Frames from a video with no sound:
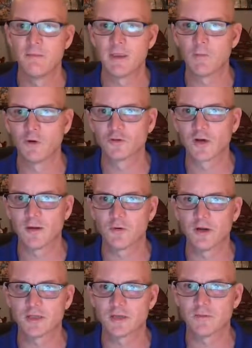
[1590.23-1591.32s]
and we'll try to
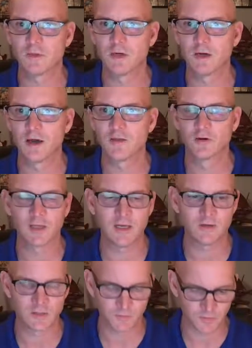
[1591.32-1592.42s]
bring some other
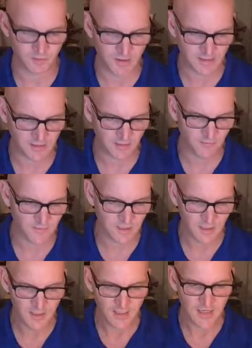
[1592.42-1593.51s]
leaders and perspectives
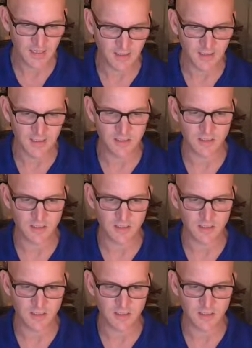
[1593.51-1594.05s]
into this.